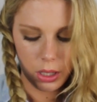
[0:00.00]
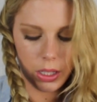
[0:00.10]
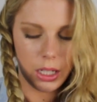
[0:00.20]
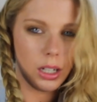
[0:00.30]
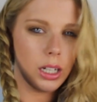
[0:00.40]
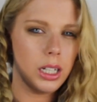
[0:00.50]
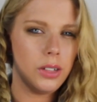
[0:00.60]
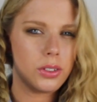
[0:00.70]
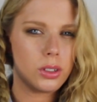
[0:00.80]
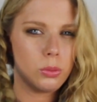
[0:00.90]
and then I
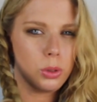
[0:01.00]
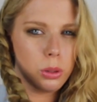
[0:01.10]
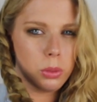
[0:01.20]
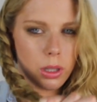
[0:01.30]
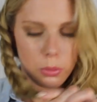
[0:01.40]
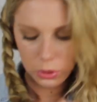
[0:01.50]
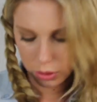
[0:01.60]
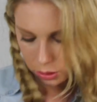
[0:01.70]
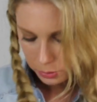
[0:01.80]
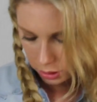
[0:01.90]
leave some room at the
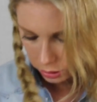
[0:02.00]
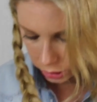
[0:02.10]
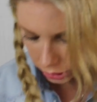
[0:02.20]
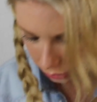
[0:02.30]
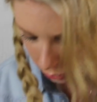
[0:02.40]
bottom and I'll show